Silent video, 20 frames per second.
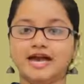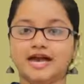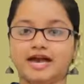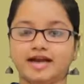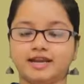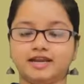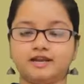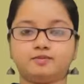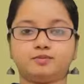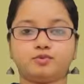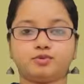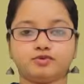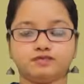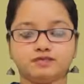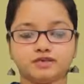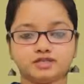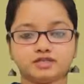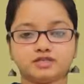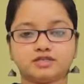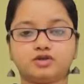and the
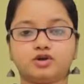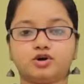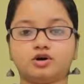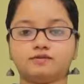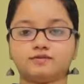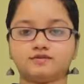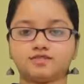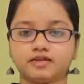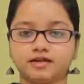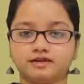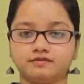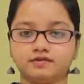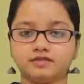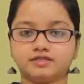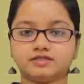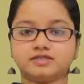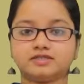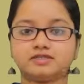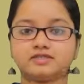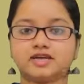provision of
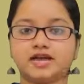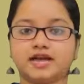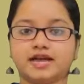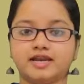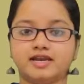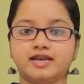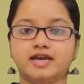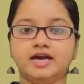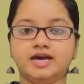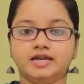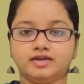services and